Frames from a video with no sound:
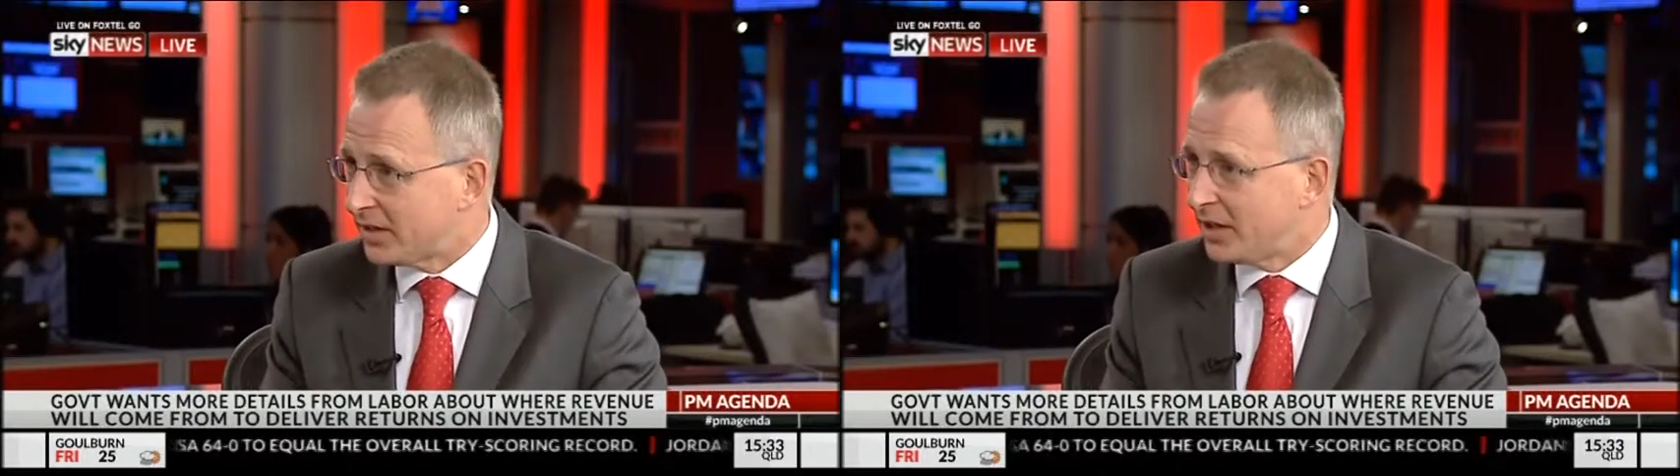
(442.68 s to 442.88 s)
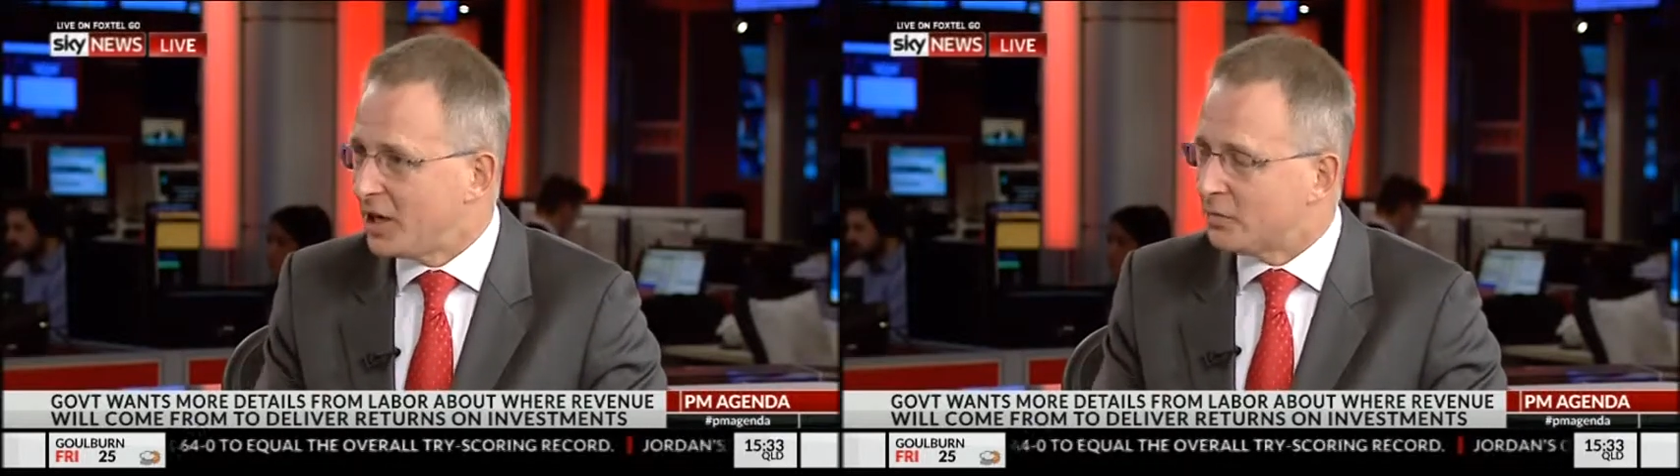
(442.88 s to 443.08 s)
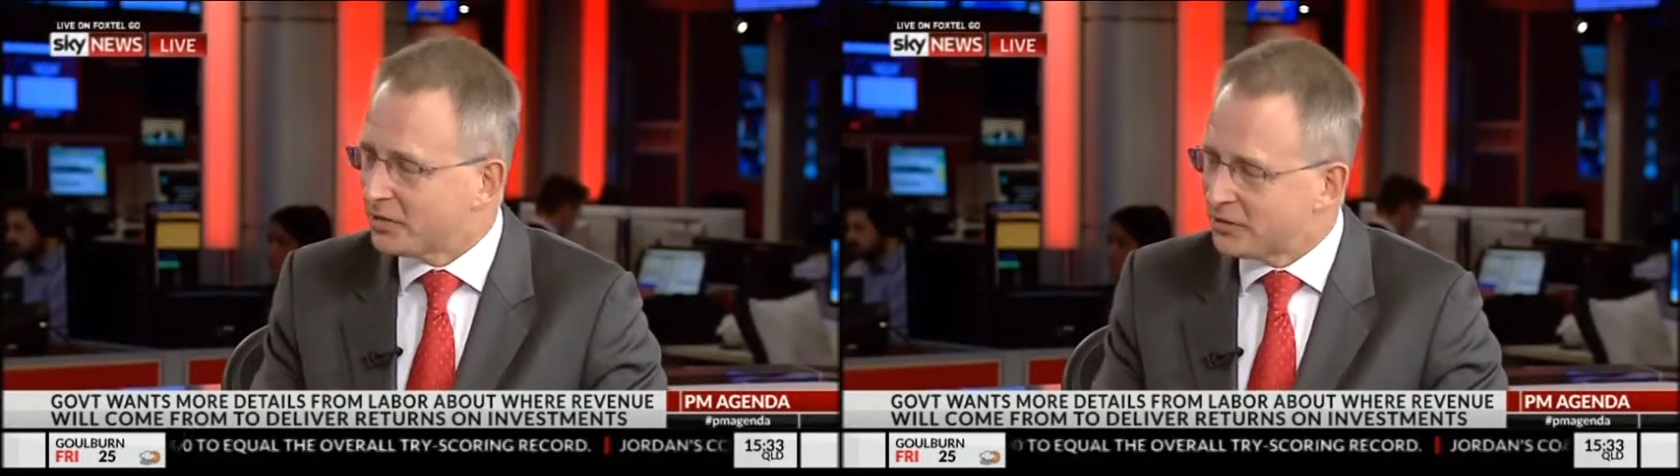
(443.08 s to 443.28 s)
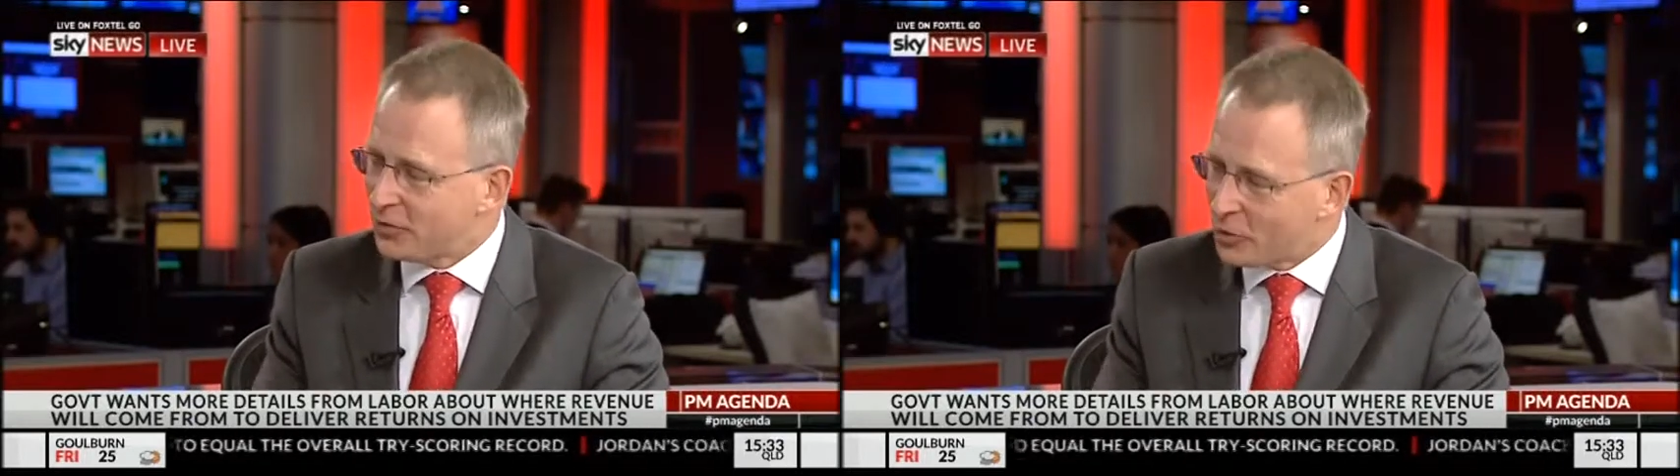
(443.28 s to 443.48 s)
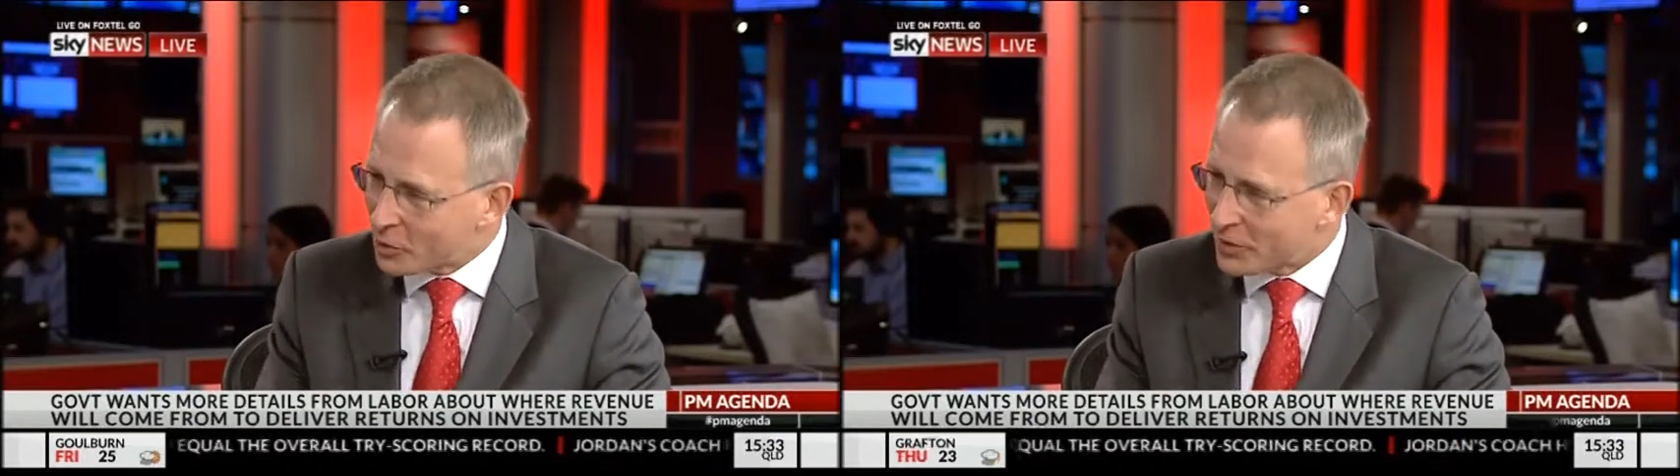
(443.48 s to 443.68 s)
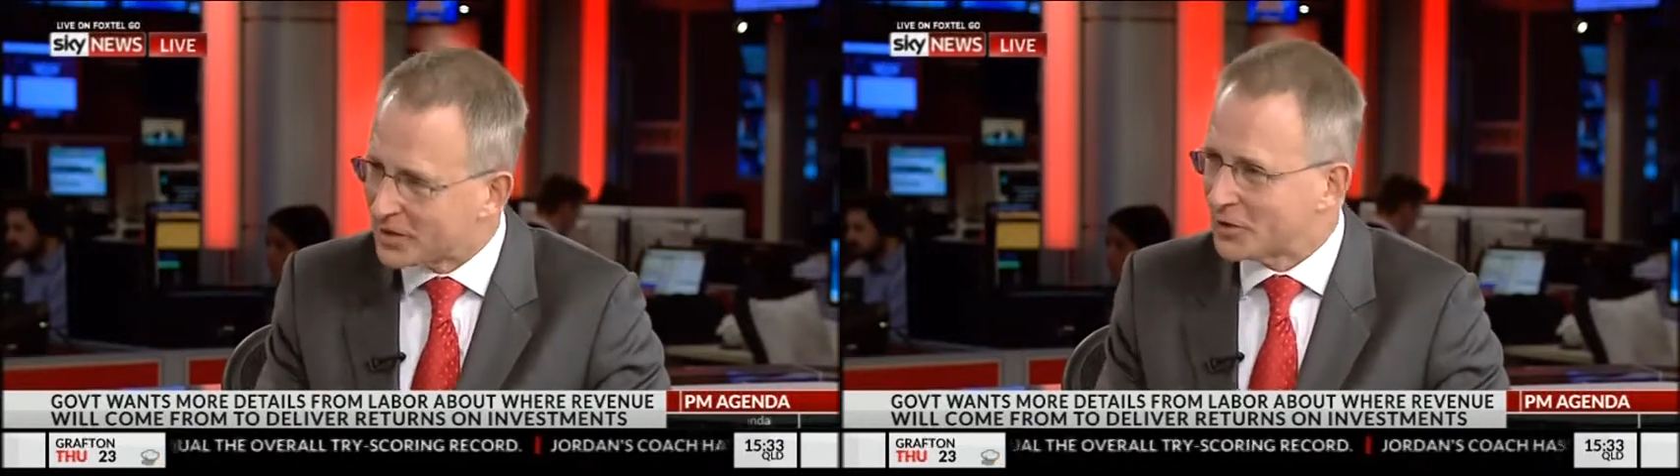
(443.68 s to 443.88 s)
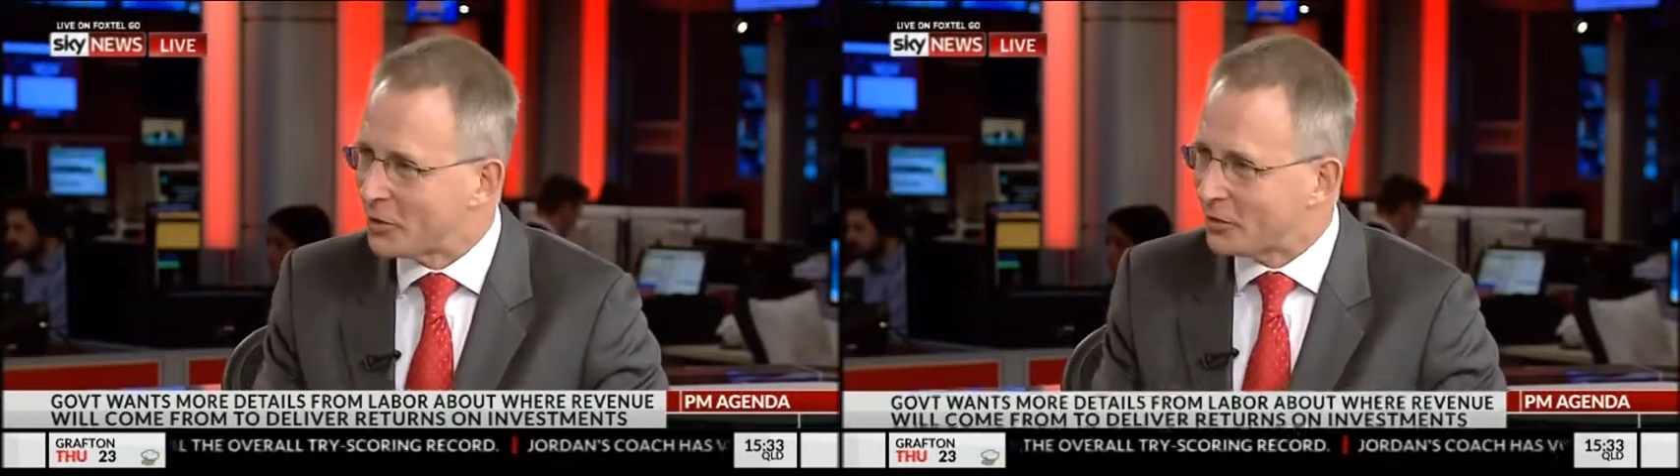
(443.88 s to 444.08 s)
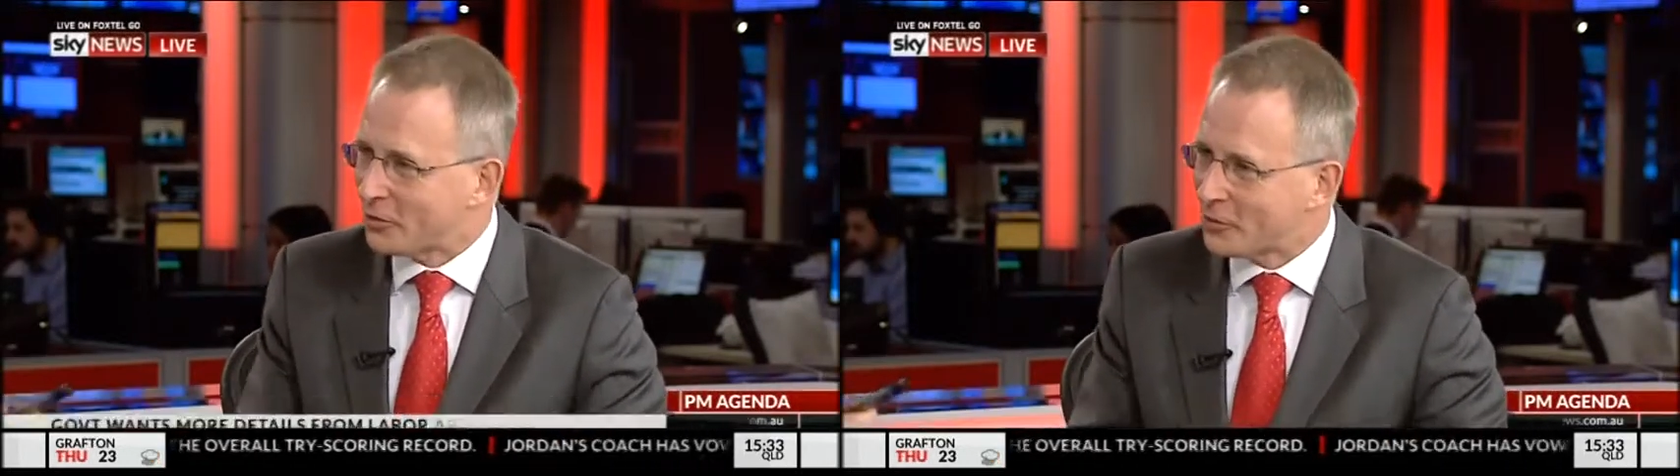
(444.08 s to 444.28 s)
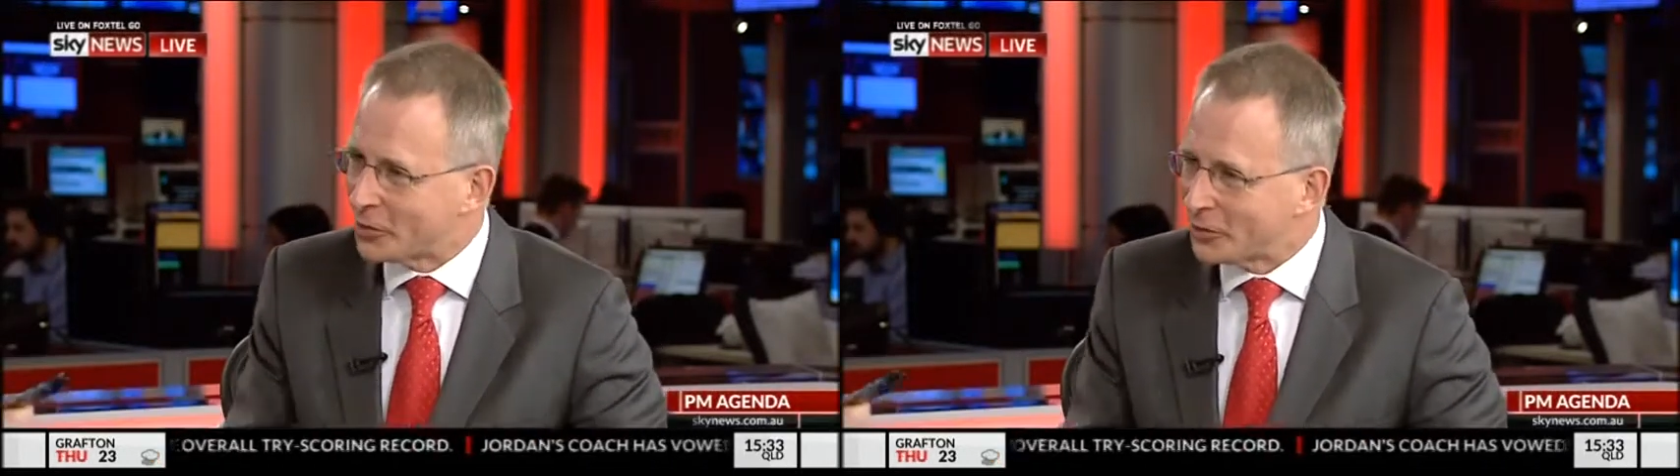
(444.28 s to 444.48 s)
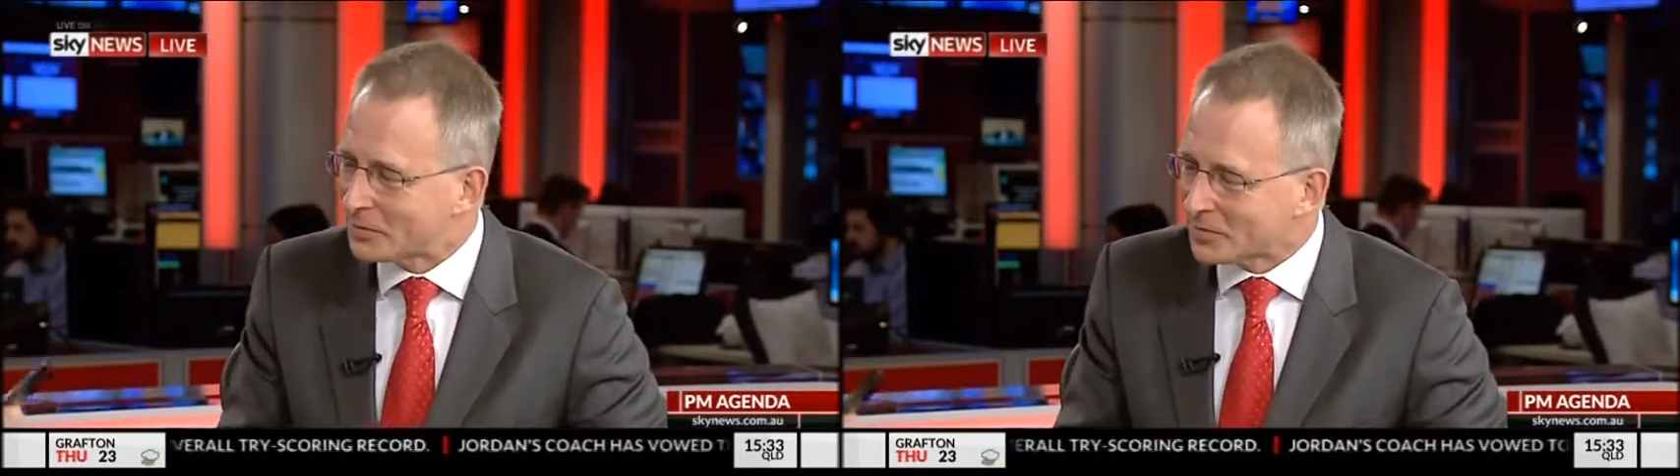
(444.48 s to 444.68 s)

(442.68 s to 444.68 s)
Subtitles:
But do you take Anthony Albanese's